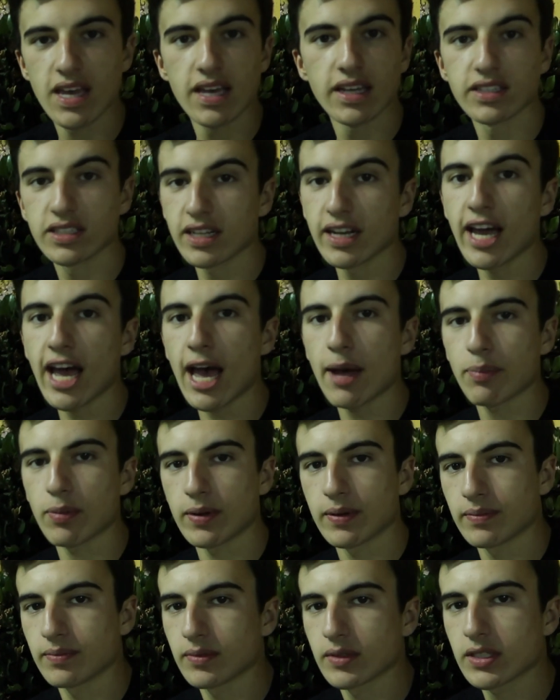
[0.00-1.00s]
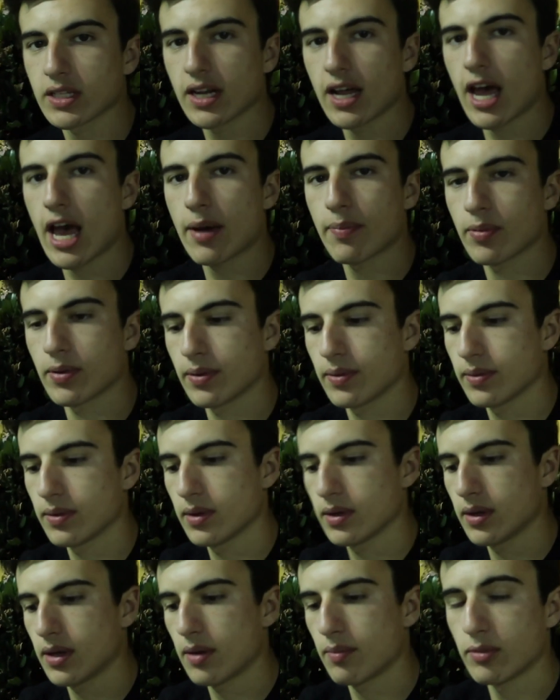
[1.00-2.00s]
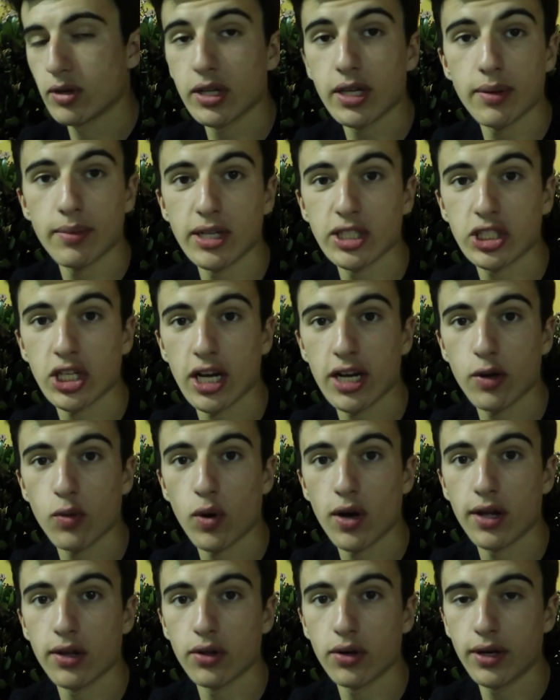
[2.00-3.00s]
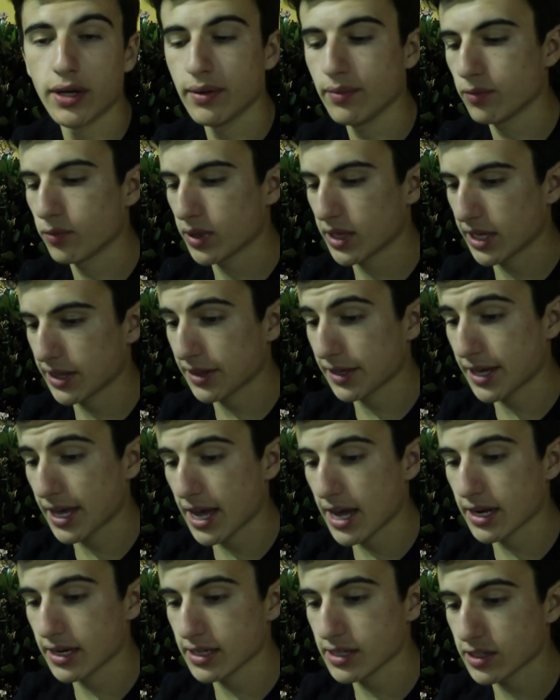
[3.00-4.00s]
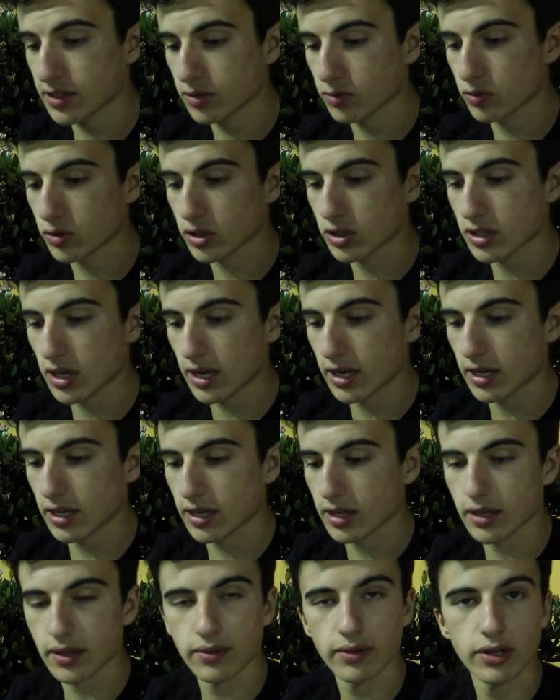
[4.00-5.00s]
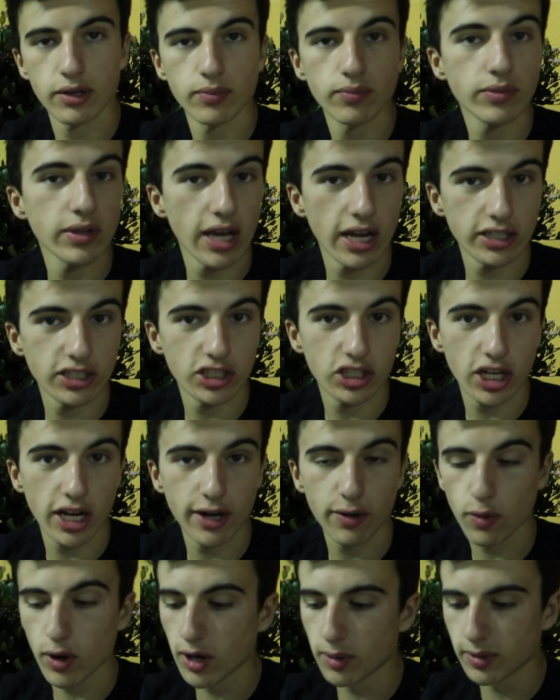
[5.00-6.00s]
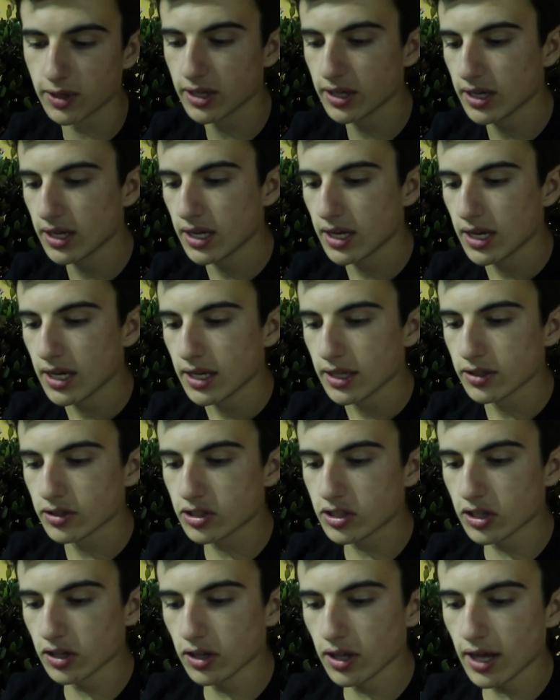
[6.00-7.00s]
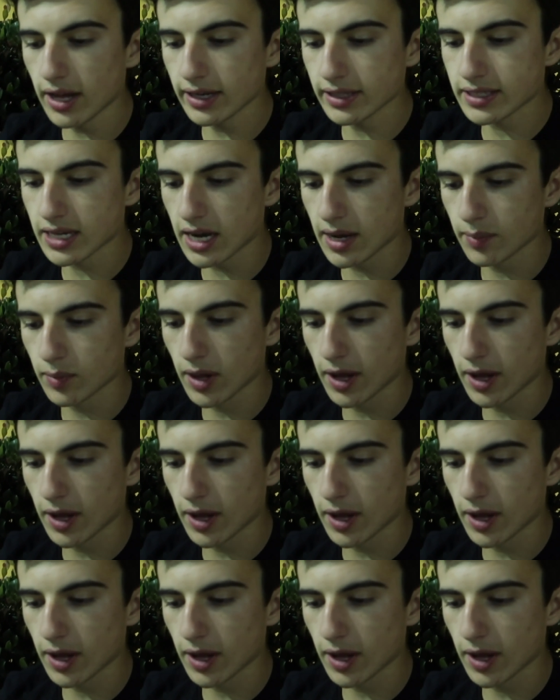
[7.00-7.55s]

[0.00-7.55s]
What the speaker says: It's gonna happen. It's gonna happen. I'm gonna get my shiny Wailord. We got the candies. Just gotta, you know, catch the shiny Wailmer. There's still a lot of time